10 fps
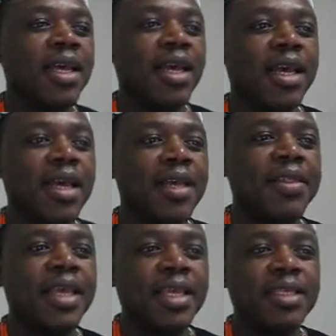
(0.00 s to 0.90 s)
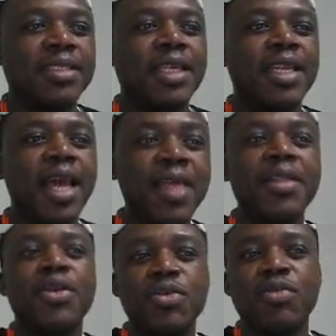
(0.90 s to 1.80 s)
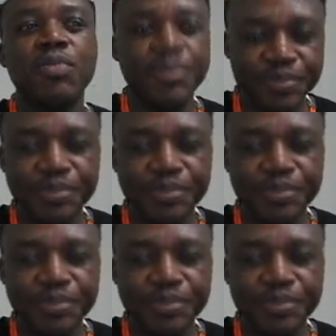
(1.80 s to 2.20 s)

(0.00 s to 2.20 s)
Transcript: there is an ethnic group